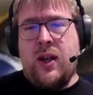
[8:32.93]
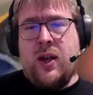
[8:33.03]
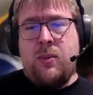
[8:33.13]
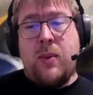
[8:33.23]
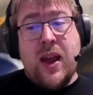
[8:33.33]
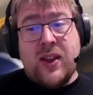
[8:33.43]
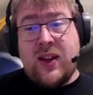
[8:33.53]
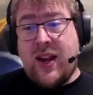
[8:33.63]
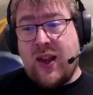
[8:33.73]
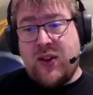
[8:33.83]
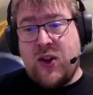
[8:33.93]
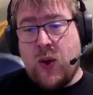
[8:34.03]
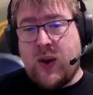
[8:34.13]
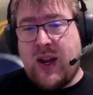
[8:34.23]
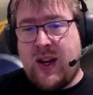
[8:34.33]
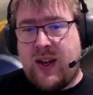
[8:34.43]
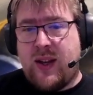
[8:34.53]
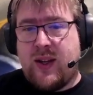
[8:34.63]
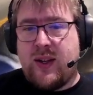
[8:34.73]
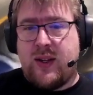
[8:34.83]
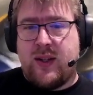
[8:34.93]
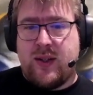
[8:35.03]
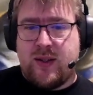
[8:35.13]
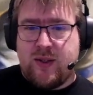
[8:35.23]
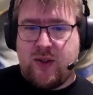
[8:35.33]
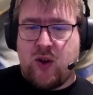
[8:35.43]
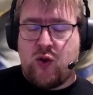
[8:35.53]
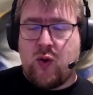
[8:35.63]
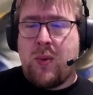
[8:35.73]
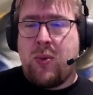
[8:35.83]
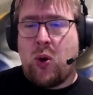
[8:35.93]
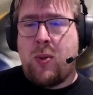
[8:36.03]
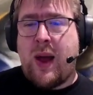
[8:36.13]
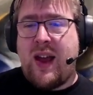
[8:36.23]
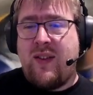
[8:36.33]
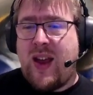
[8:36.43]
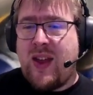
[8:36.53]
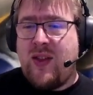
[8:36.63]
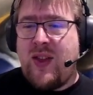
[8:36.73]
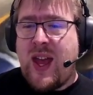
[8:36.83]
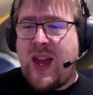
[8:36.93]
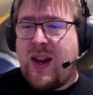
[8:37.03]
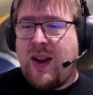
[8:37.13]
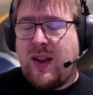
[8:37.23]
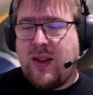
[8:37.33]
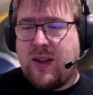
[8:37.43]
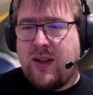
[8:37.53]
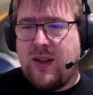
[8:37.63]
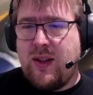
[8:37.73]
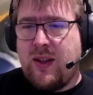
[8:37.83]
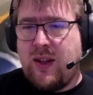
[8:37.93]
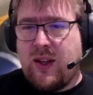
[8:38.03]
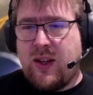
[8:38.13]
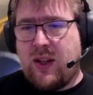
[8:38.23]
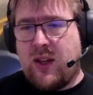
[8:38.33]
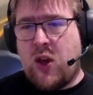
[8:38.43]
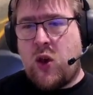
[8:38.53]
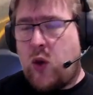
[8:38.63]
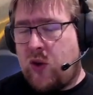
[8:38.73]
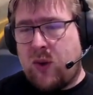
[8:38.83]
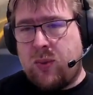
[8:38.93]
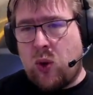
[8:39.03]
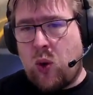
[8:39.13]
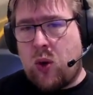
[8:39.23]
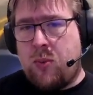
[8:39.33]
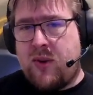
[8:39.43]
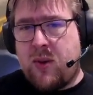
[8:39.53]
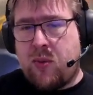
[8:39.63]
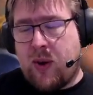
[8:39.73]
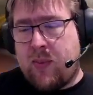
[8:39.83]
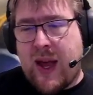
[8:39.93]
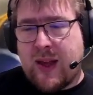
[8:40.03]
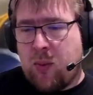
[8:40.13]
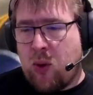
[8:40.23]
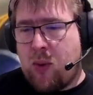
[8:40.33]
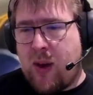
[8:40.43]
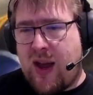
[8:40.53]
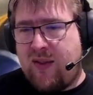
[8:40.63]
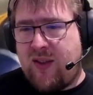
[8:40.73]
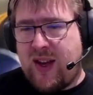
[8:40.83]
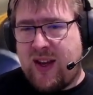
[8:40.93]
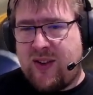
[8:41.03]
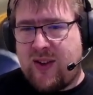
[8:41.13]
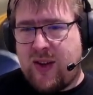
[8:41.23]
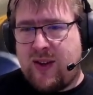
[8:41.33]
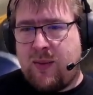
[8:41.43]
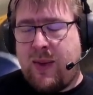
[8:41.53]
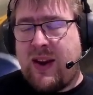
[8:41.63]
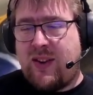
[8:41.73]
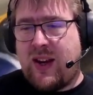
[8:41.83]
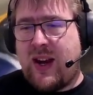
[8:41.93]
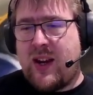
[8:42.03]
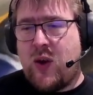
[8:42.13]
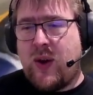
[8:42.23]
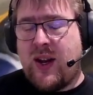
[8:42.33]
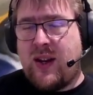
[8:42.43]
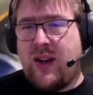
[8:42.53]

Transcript: make the 10th token, destroy Blorb Hive, and then you use a Blorb to bring back the Blorb Hive. It's amazing, and you can